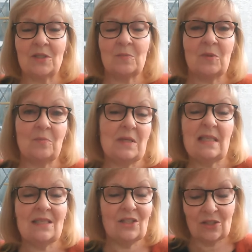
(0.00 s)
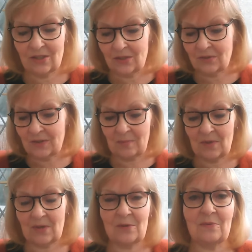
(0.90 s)
I just put a t-shirt or
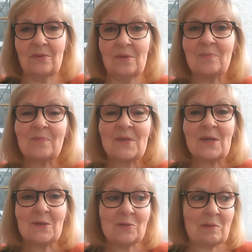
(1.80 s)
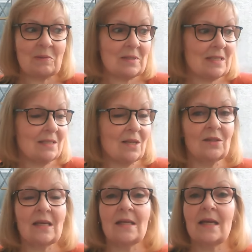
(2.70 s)
something over them. So I'm going to start that.